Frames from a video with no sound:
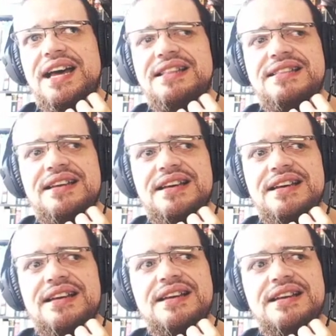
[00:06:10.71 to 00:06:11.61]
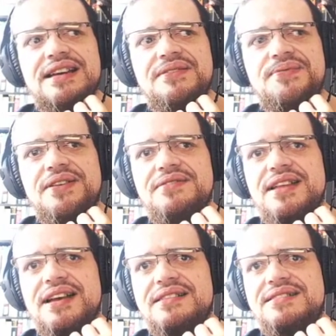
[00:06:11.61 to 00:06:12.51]
And I found
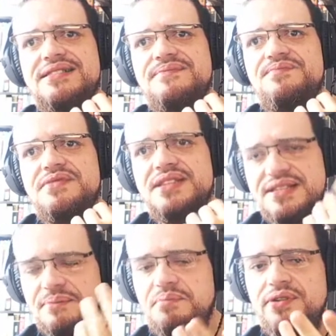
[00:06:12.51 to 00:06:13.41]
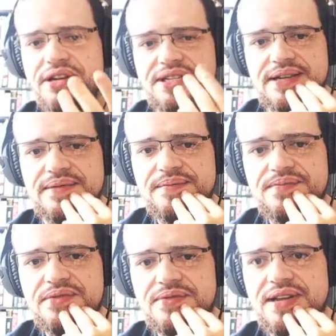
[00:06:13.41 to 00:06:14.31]
that disappointing,
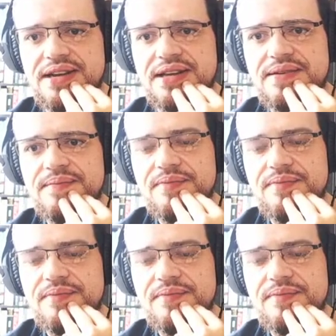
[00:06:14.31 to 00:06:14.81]
really.